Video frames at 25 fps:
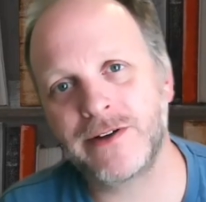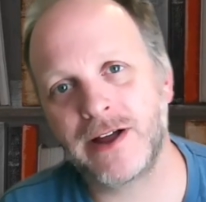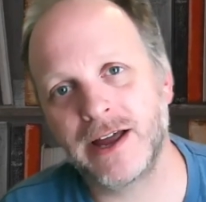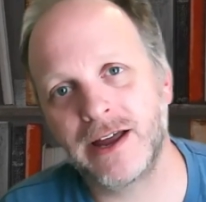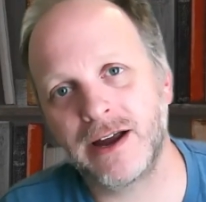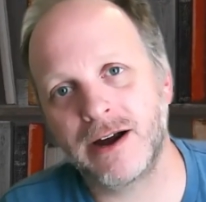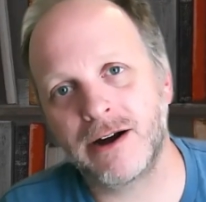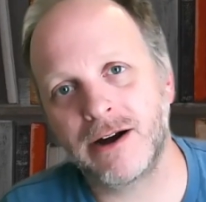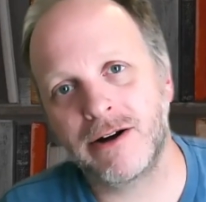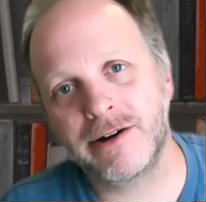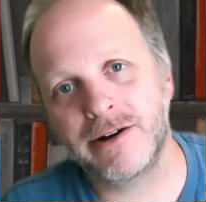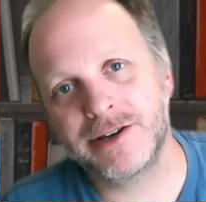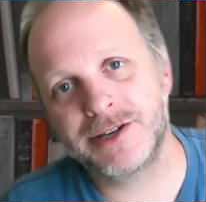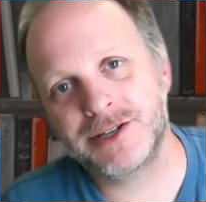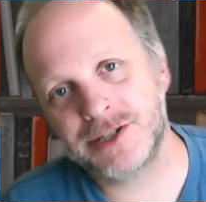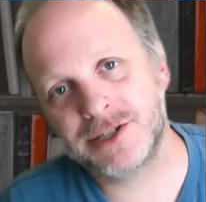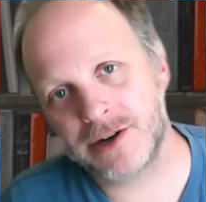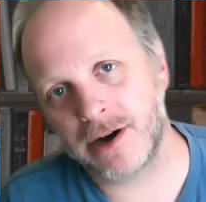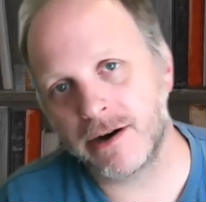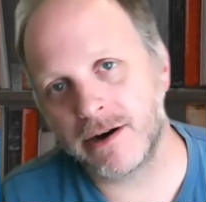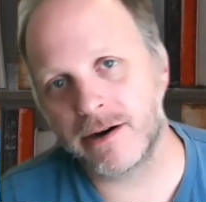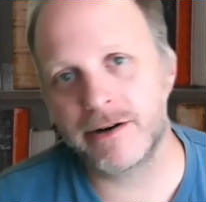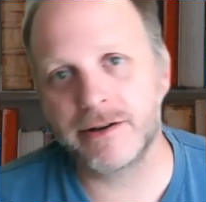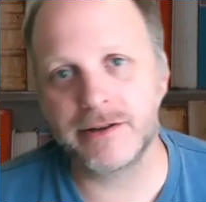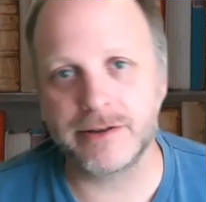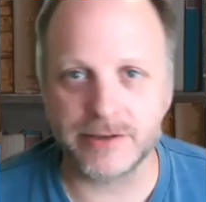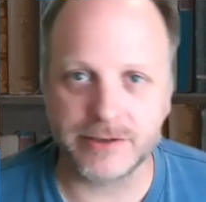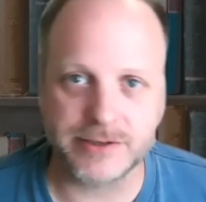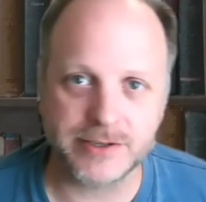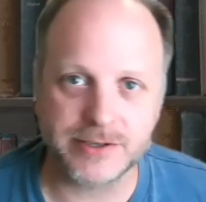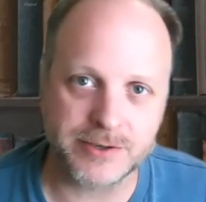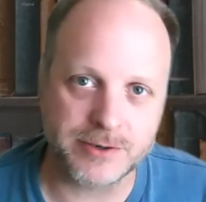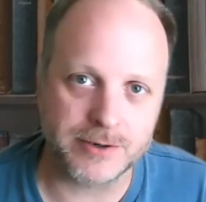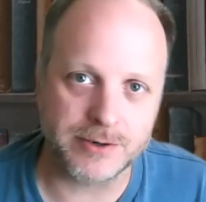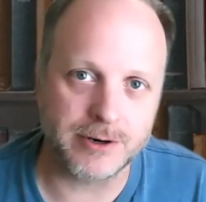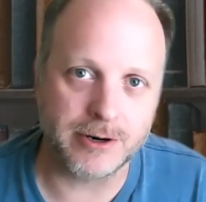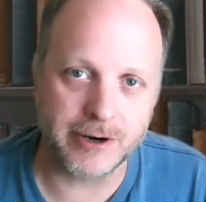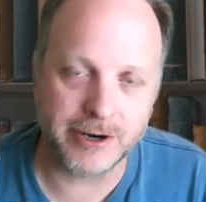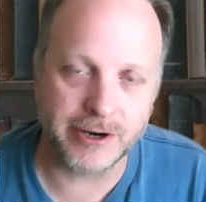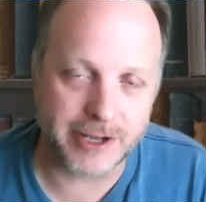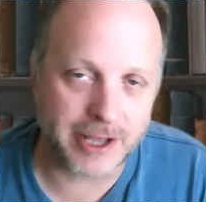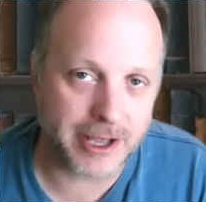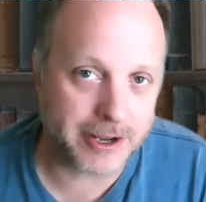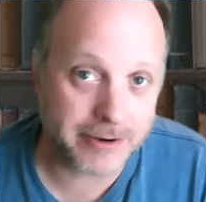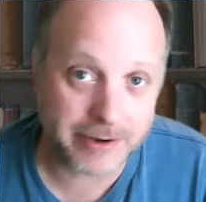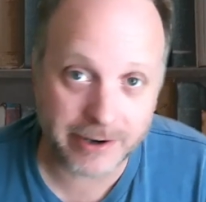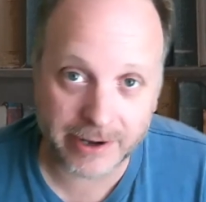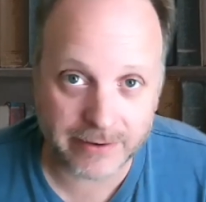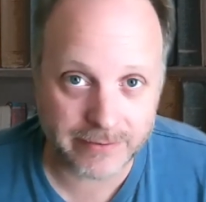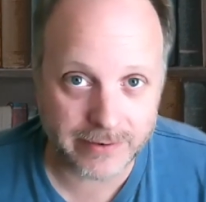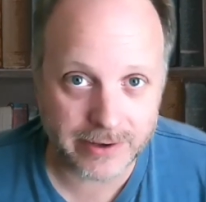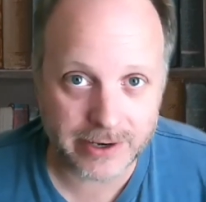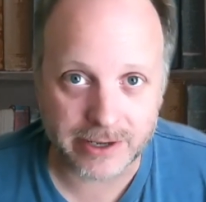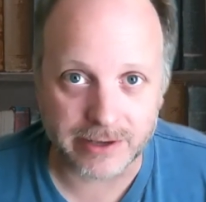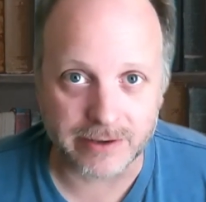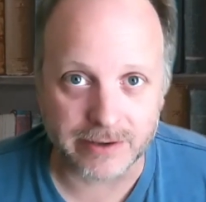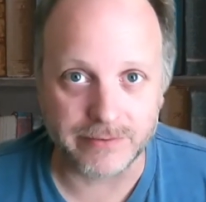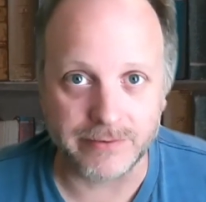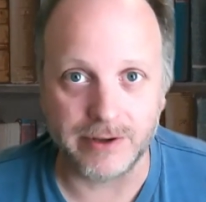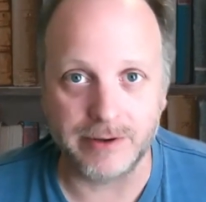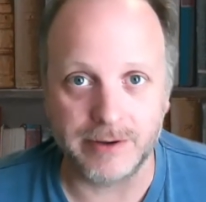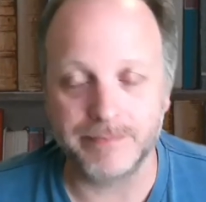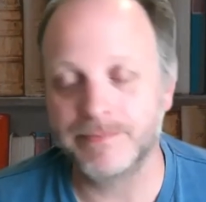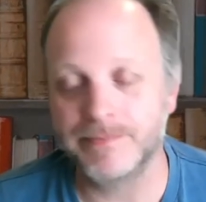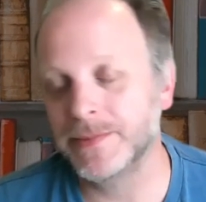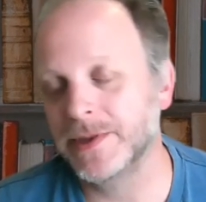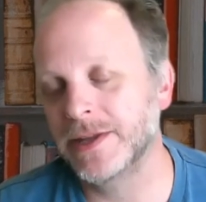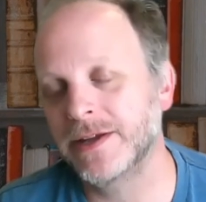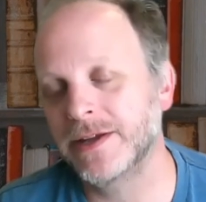I already started the story and I don't have any of them?